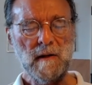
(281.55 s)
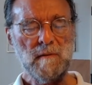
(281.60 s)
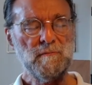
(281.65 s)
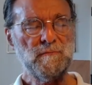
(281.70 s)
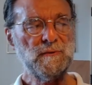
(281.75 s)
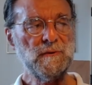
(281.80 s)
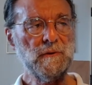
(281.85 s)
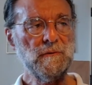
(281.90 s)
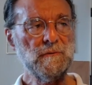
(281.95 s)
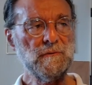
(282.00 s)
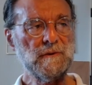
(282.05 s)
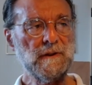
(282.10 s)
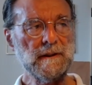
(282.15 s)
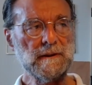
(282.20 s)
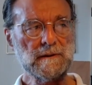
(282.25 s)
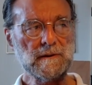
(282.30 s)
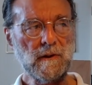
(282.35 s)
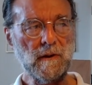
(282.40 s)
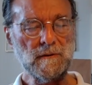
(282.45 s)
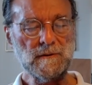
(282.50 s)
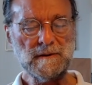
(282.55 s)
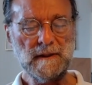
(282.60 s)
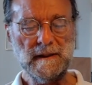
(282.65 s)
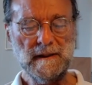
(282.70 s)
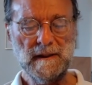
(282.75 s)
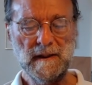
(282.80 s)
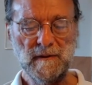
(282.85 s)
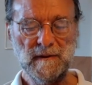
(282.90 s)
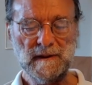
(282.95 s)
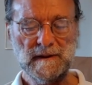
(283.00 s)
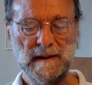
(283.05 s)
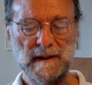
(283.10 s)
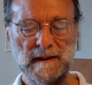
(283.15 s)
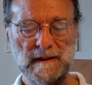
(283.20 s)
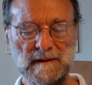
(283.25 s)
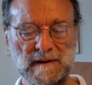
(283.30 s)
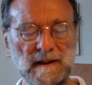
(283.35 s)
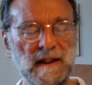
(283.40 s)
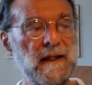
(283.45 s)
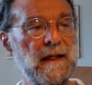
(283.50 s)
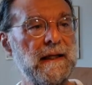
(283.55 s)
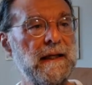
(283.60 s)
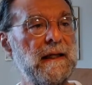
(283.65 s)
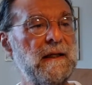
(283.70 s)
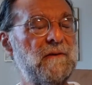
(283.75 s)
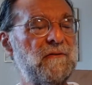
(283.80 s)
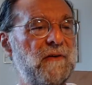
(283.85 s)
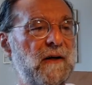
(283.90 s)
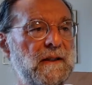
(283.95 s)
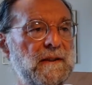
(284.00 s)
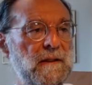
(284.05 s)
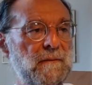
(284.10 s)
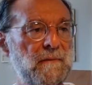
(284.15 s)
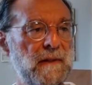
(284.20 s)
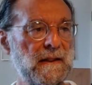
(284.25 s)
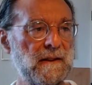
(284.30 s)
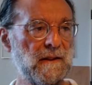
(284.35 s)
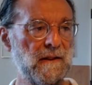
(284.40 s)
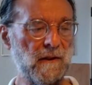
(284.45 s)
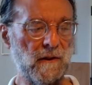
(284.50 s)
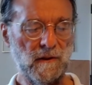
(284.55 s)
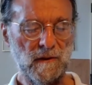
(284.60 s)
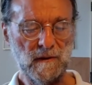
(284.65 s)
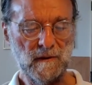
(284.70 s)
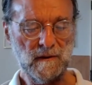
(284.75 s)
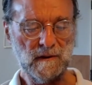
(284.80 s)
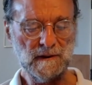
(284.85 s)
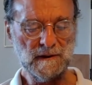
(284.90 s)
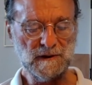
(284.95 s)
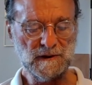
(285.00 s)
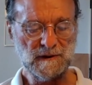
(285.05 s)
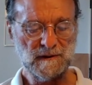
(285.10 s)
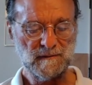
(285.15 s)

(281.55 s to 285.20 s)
brute discontinuities in fundamental laws.